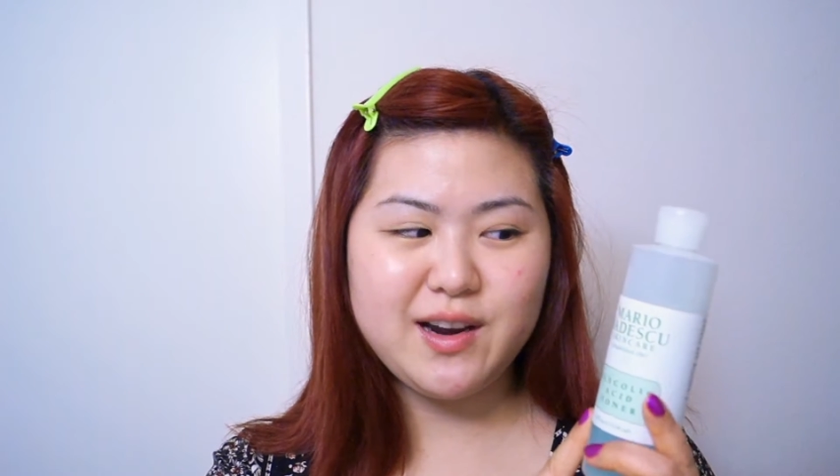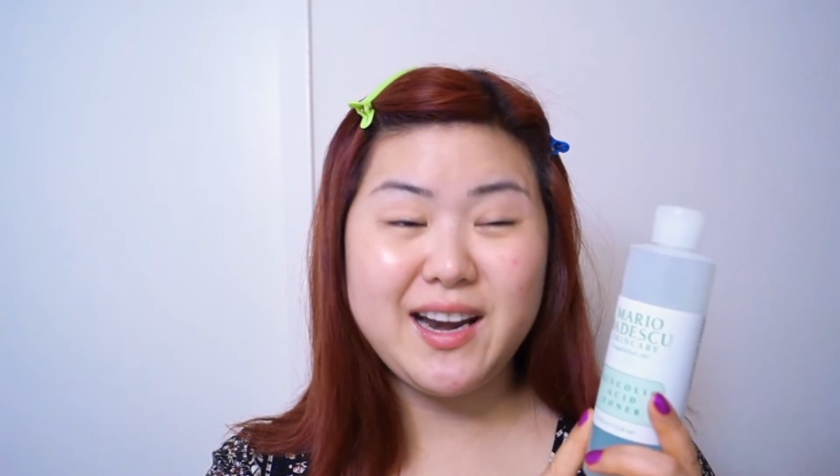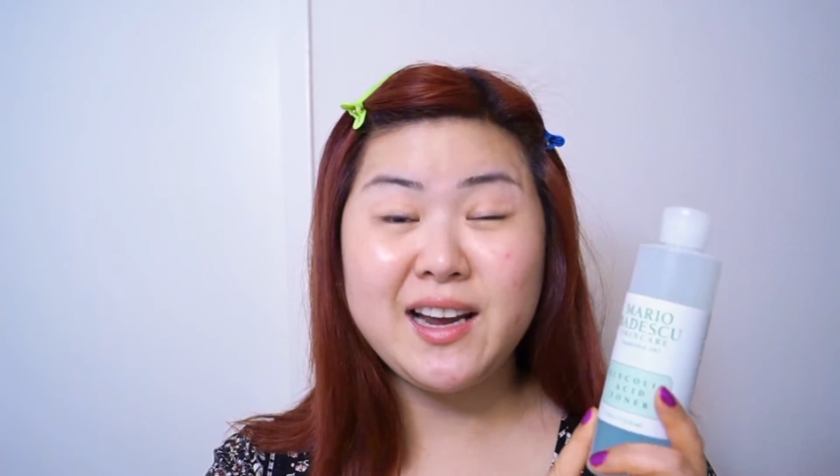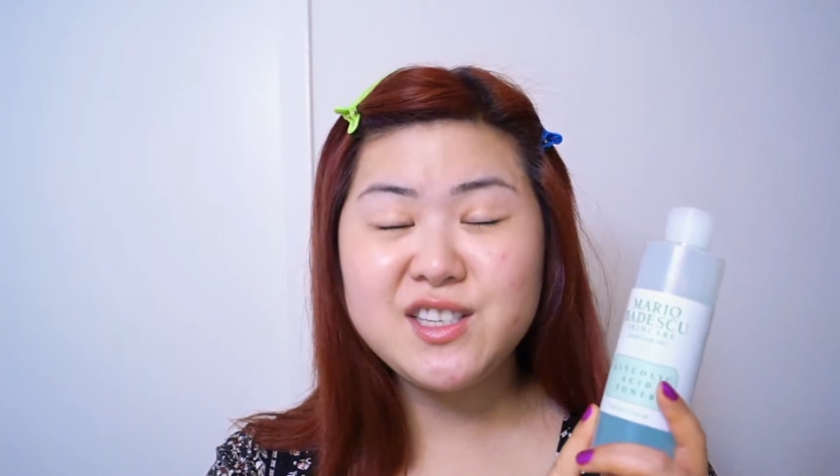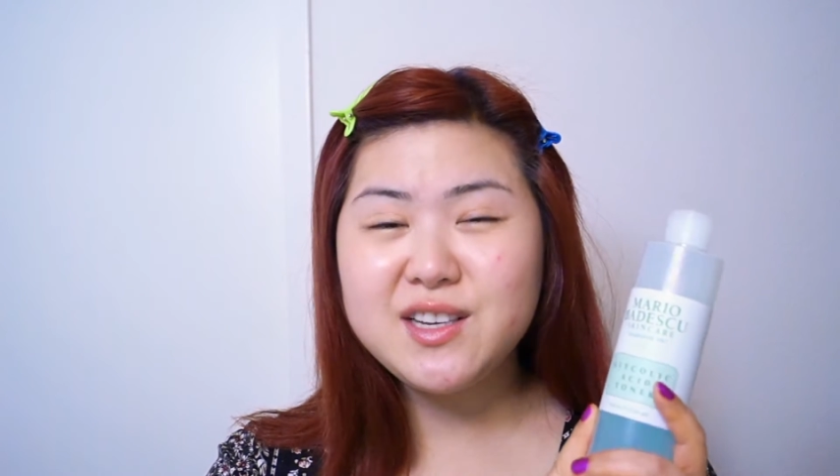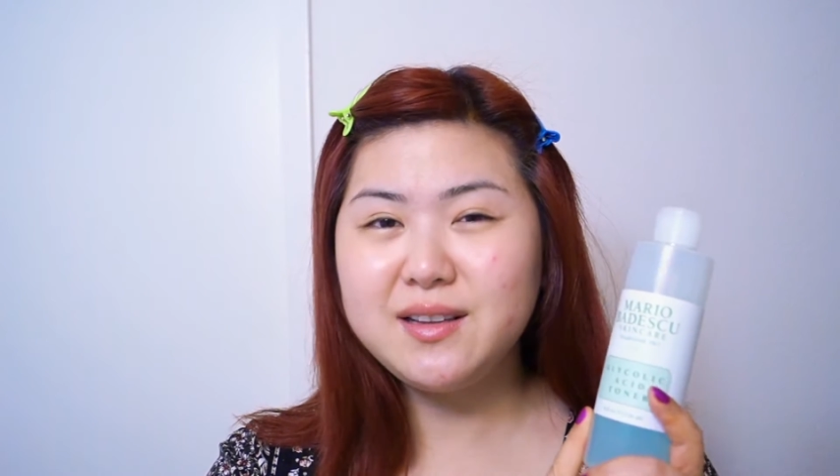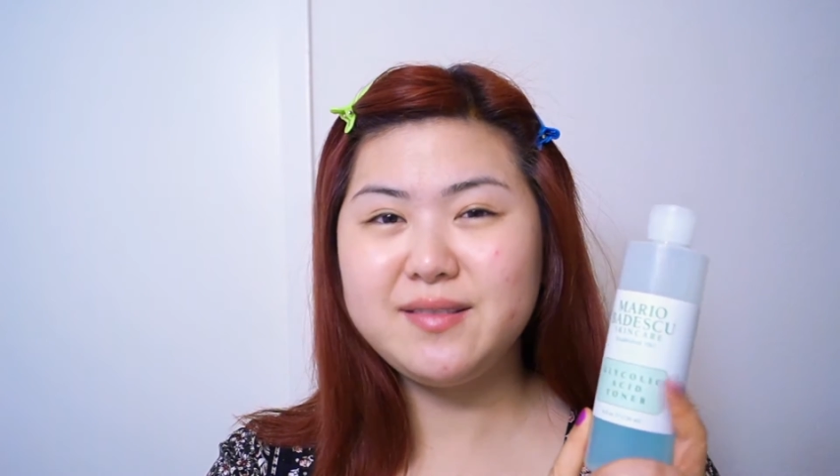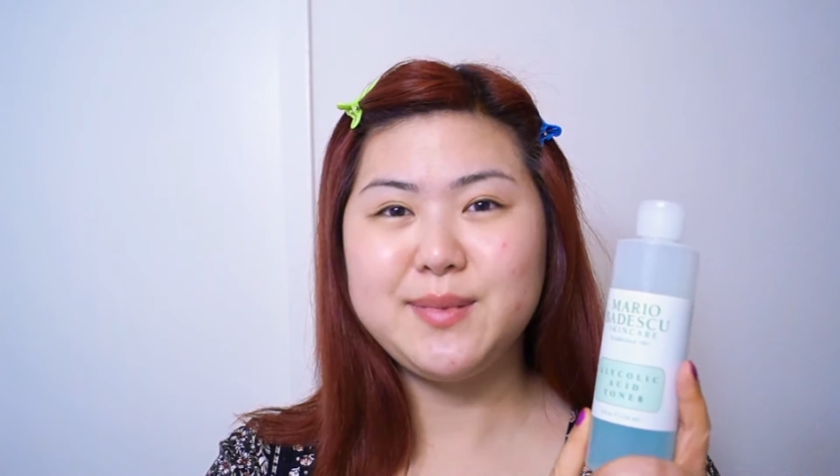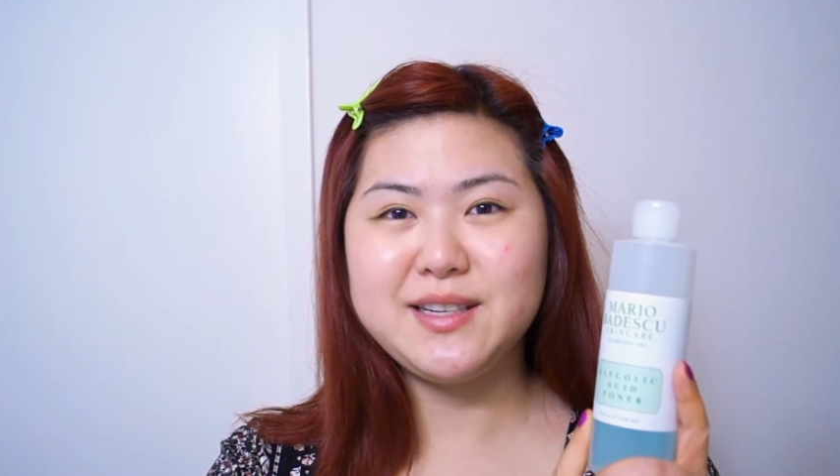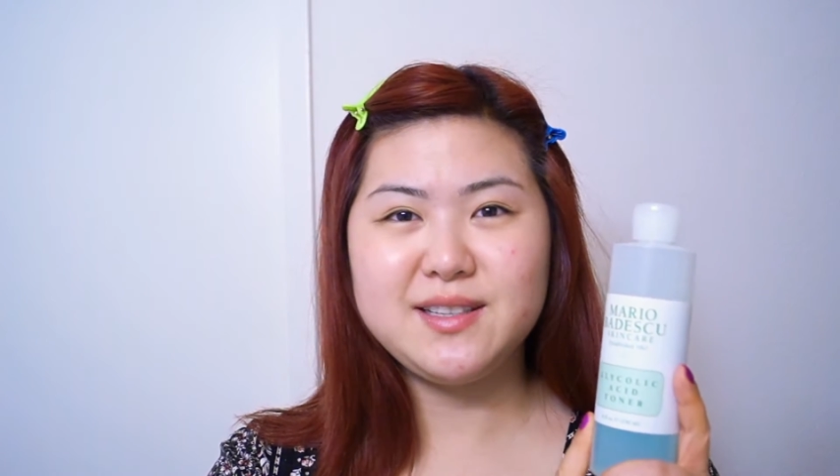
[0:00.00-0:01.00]
and it actually
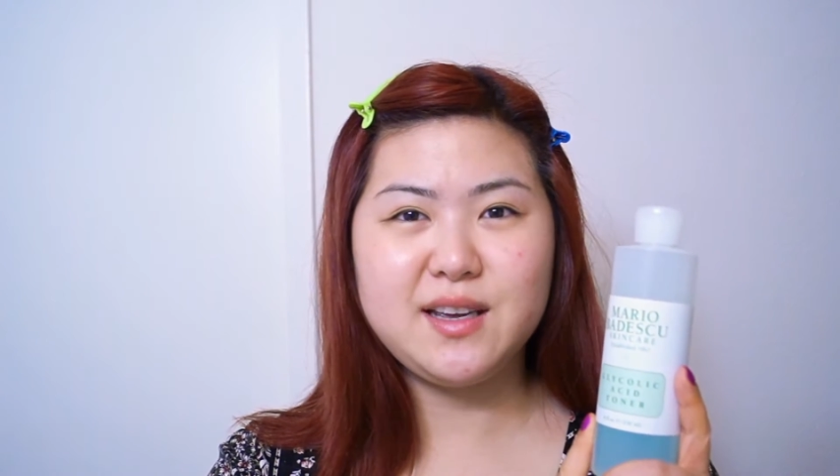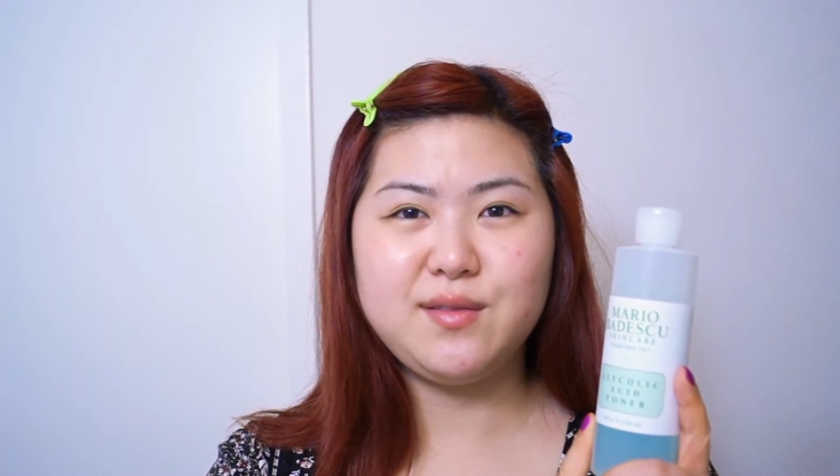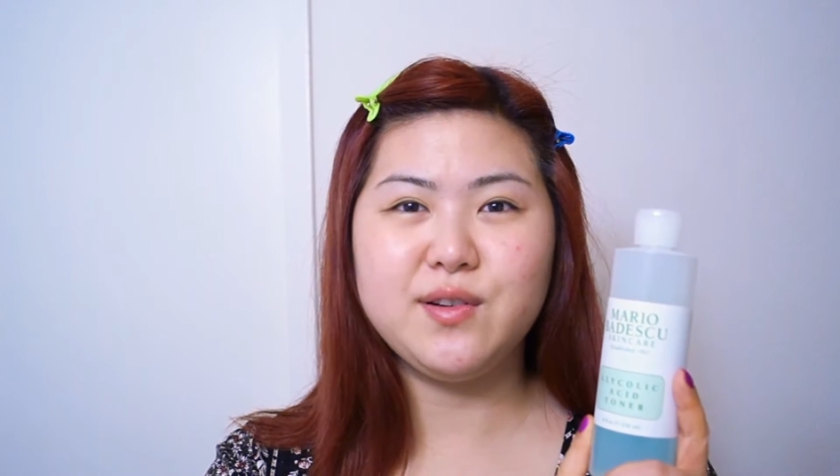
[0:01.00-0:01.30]
leaves my skin